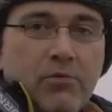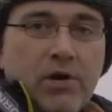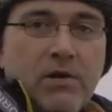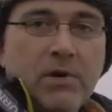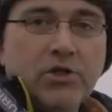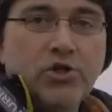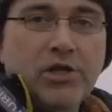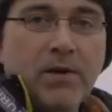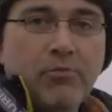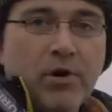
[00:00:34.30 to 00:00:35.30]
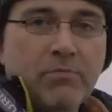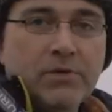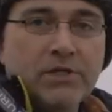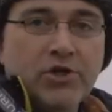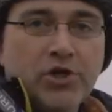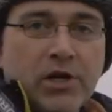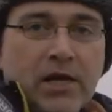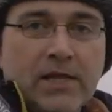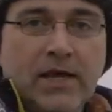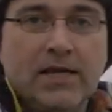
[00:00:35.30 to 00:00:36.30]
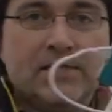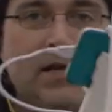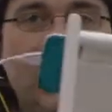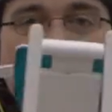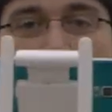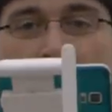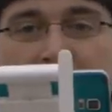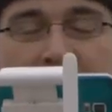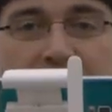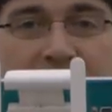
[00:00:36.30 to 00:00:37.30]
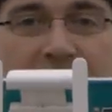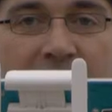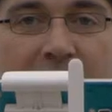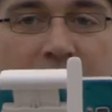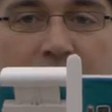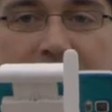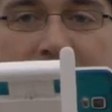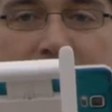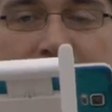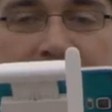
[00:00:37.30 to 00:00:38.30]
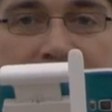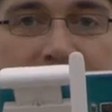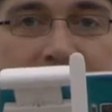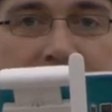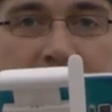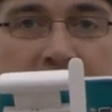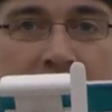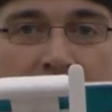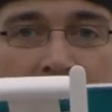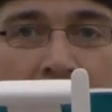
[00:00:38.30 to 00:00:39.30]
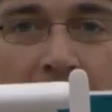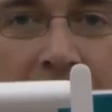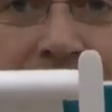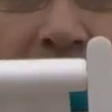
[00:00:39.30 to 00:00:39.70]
pretty much the upright position like that. We're going to fly out to 1,000 feet, and